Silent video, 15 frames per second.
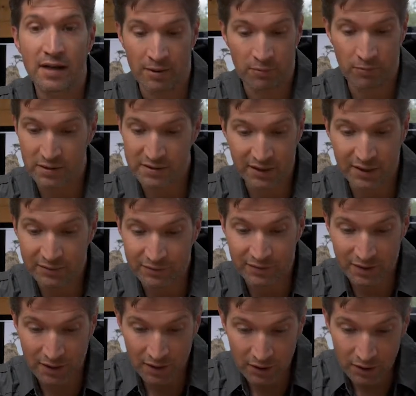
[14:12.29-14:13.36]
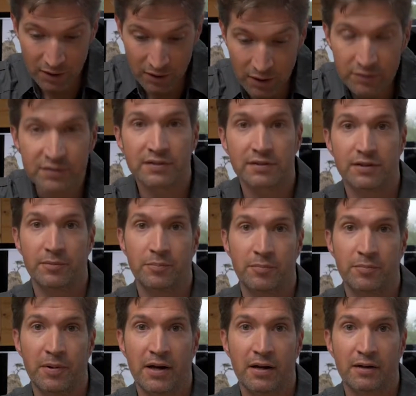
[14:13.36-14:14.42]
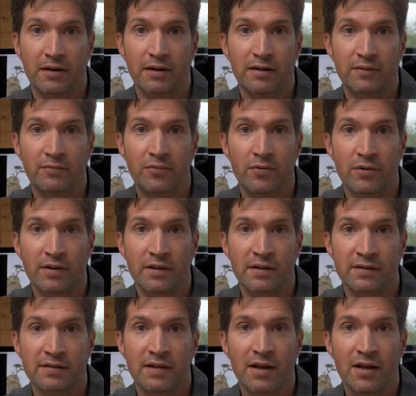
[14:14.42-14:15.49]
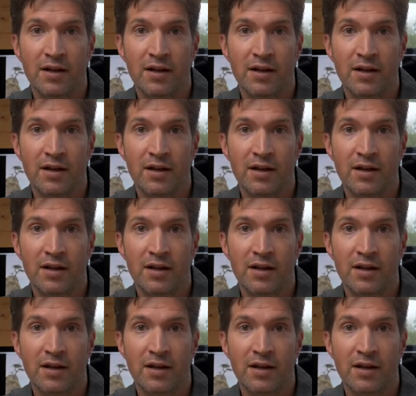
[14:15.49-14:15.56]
I wasn't even closely prepared for this.